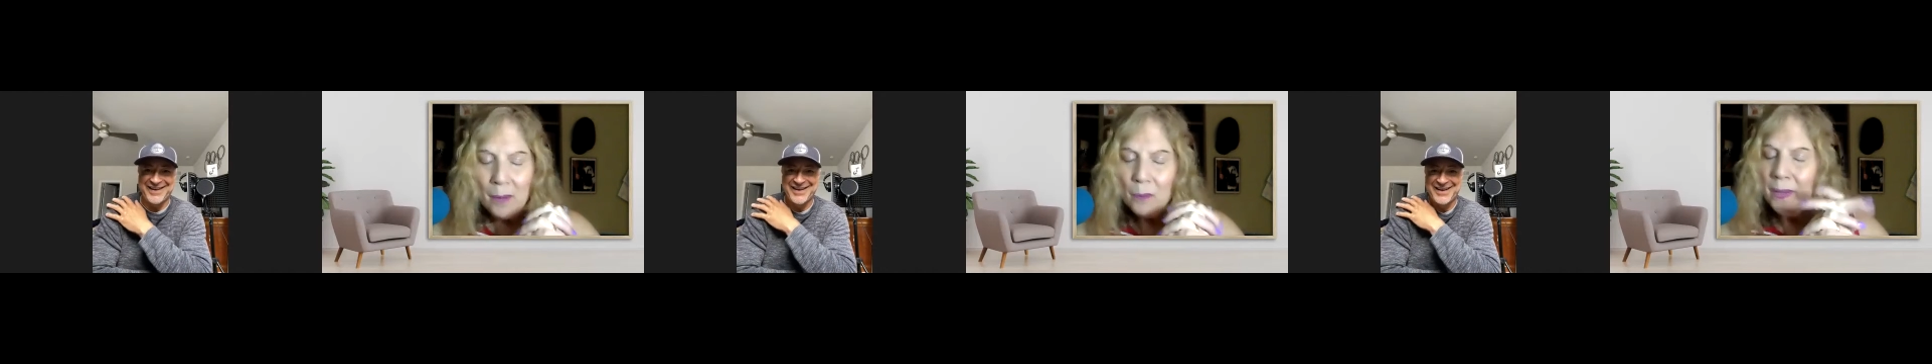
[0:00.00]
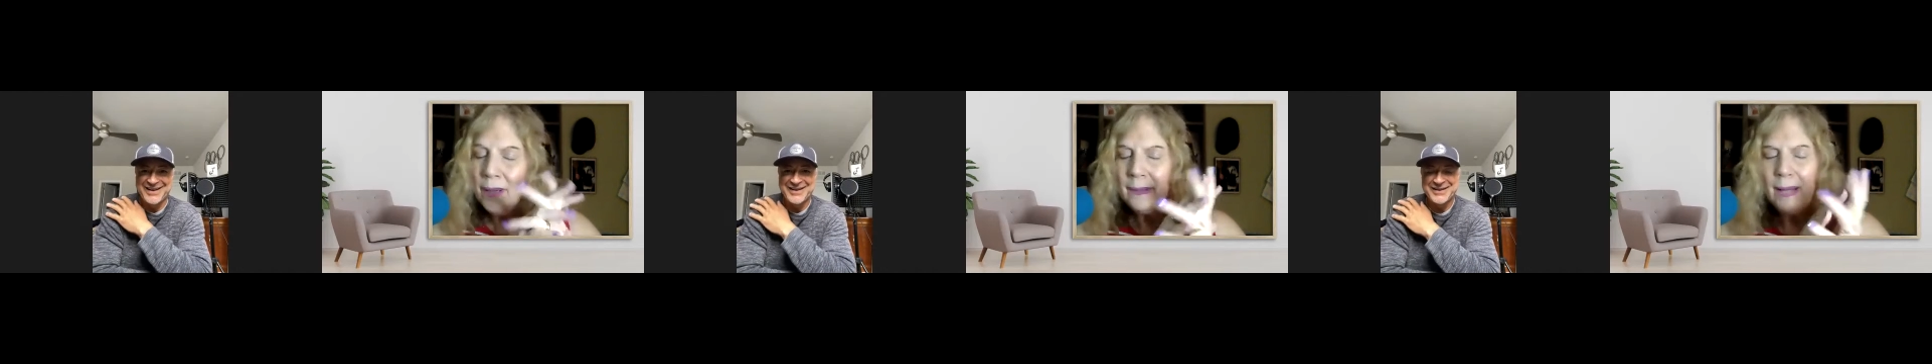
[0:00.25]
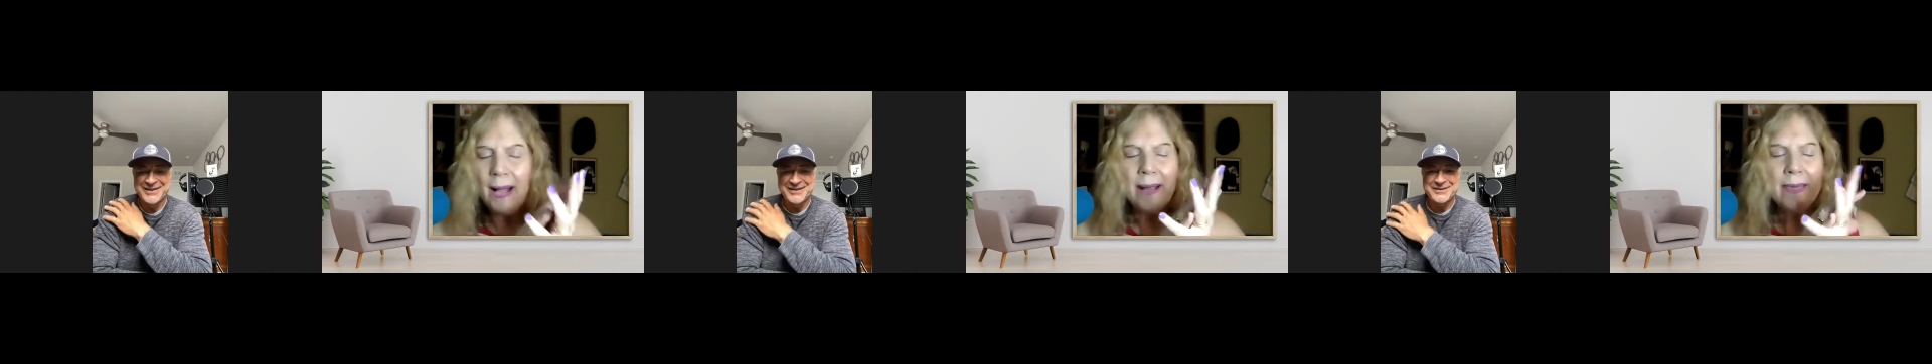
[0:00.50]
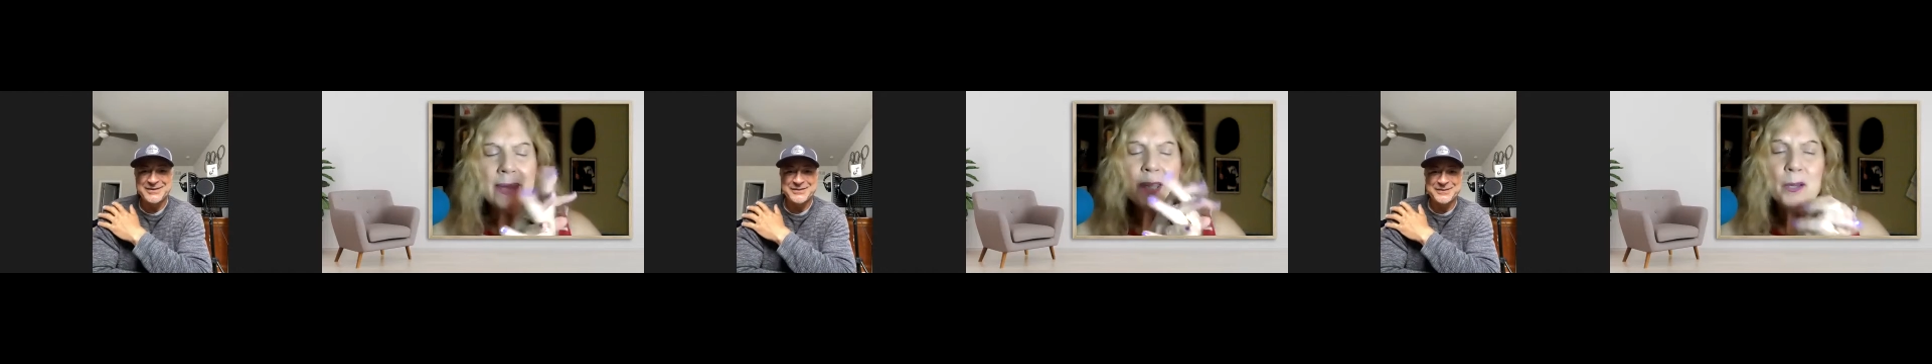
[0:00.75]
Well, I
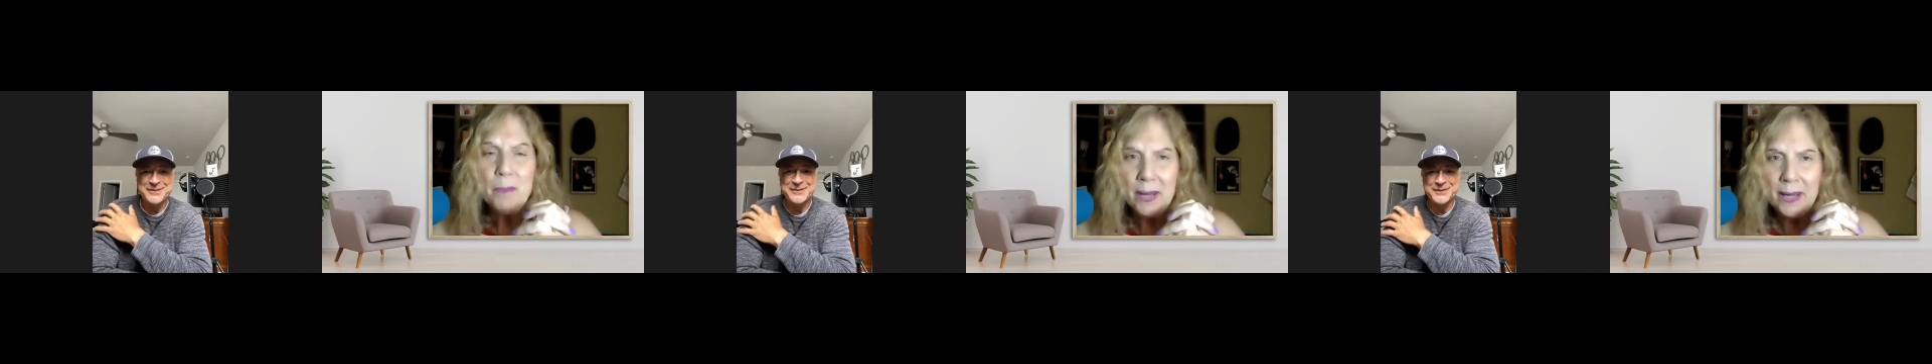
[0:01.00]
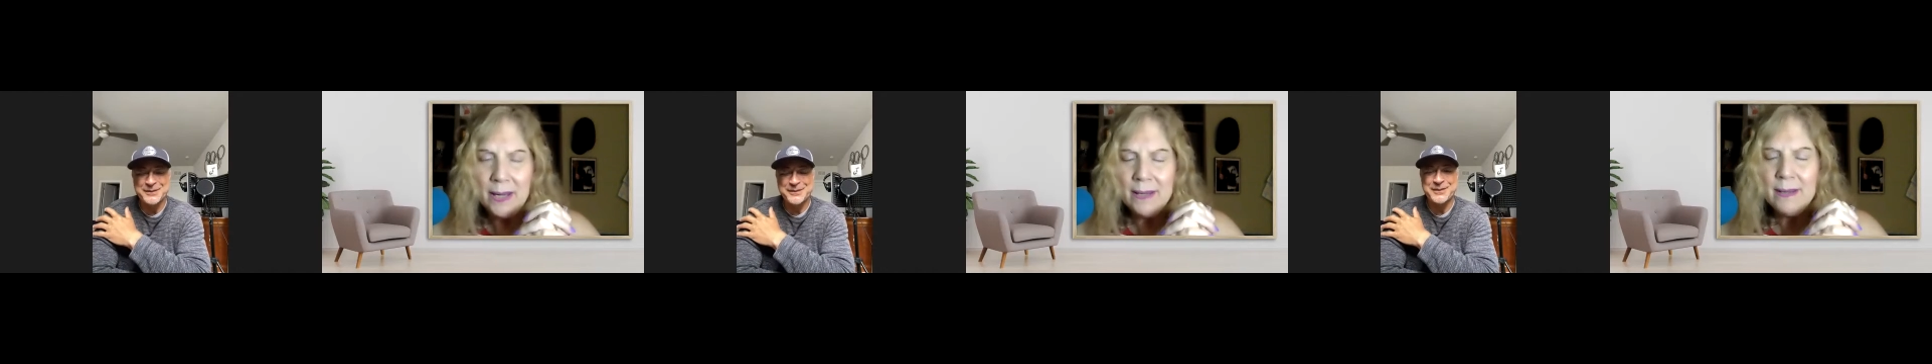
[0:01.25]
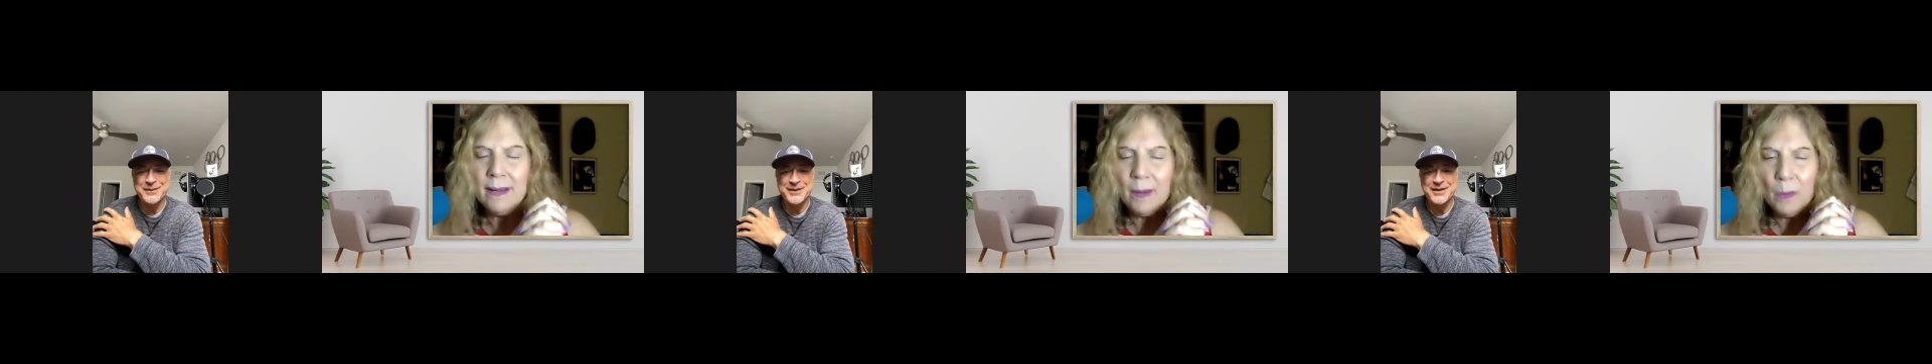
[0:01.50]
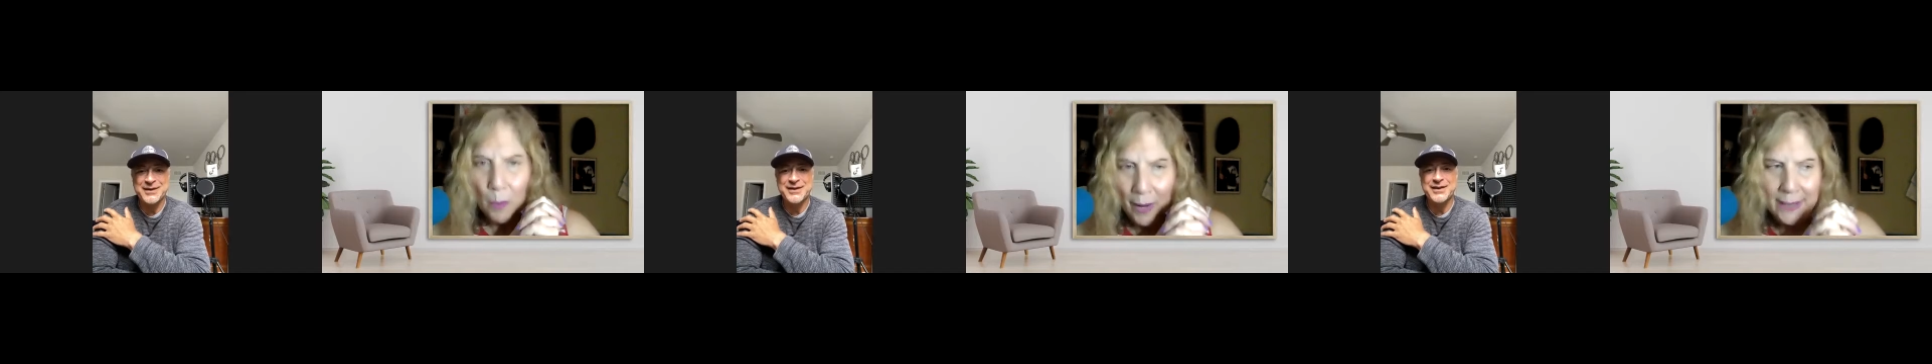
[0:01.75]
think you made
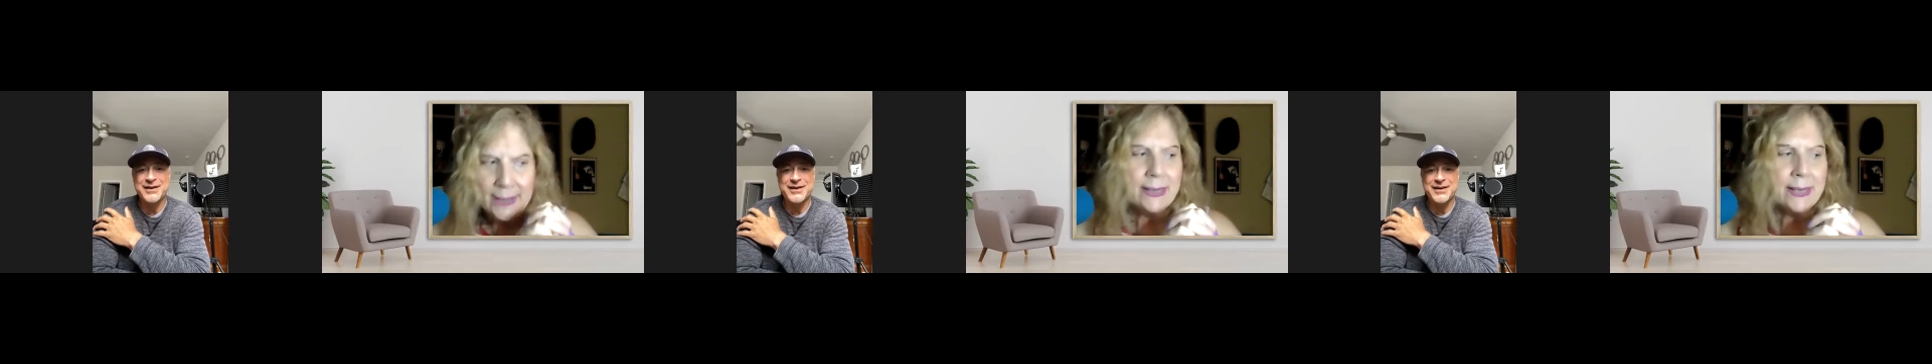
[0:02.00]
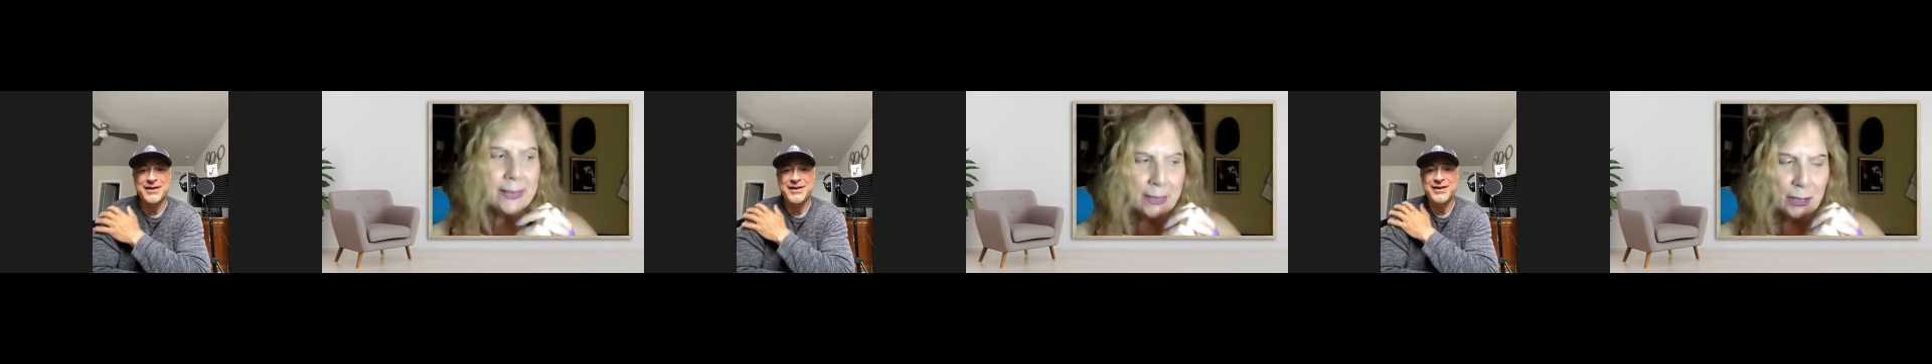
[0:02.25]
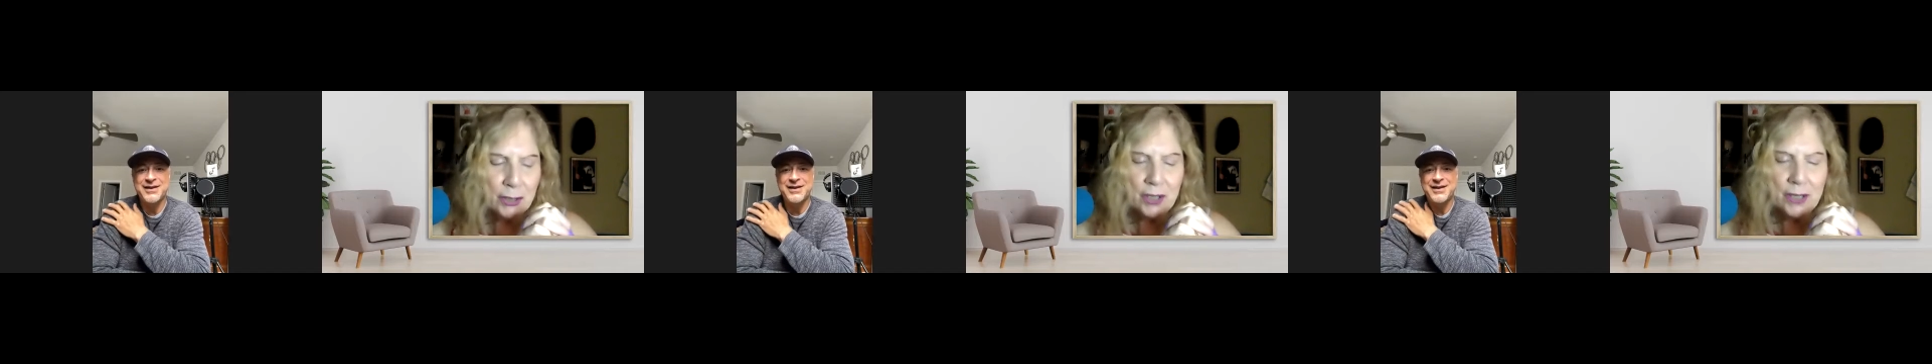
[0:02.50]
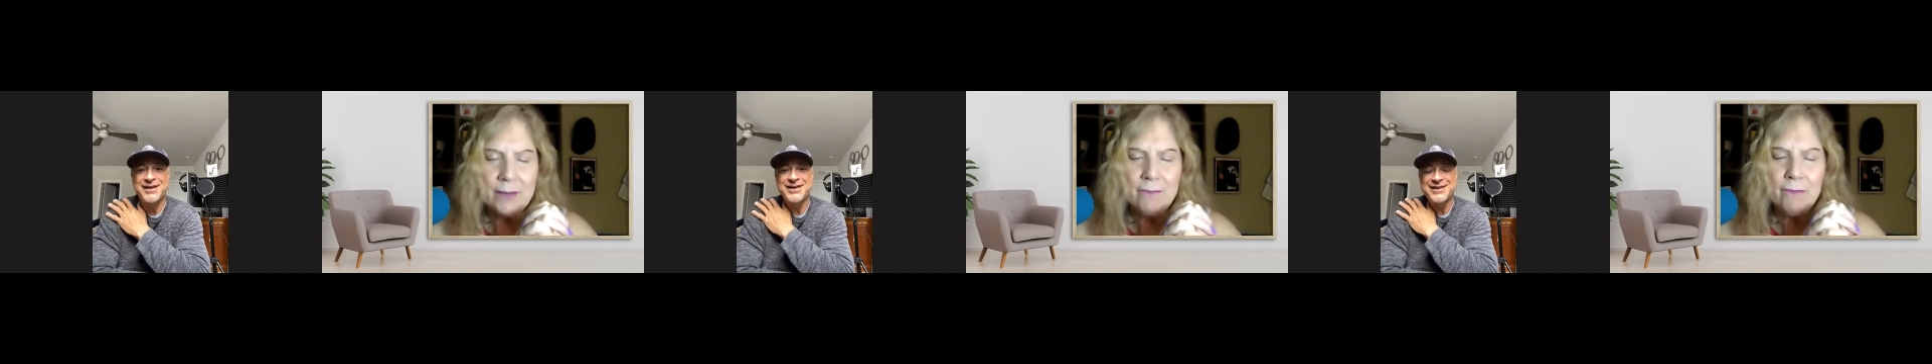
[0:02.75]
a wise
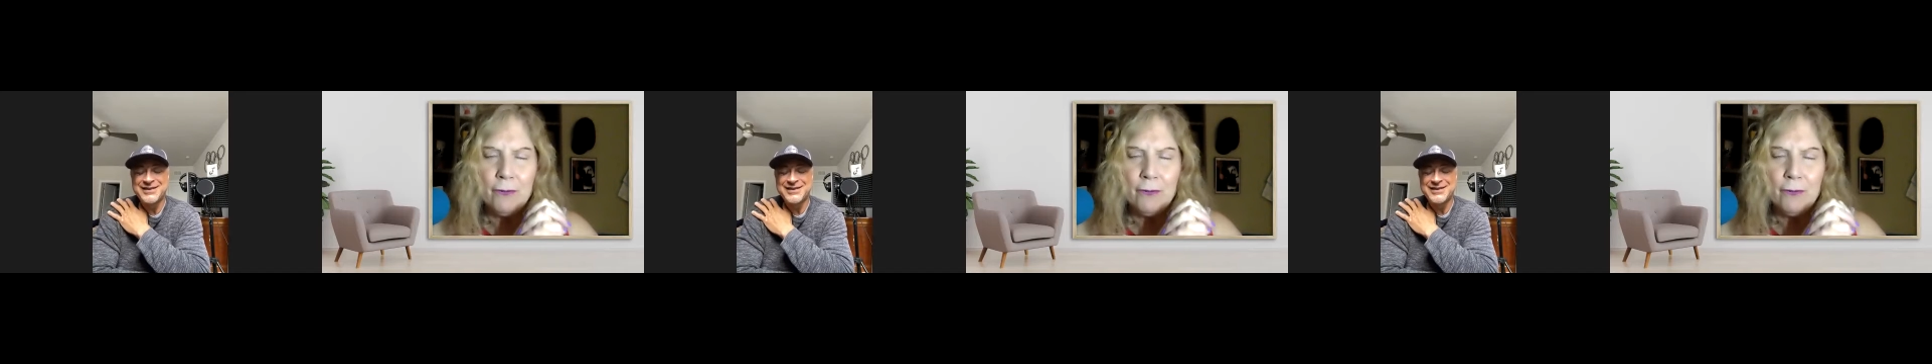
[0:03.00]
decision.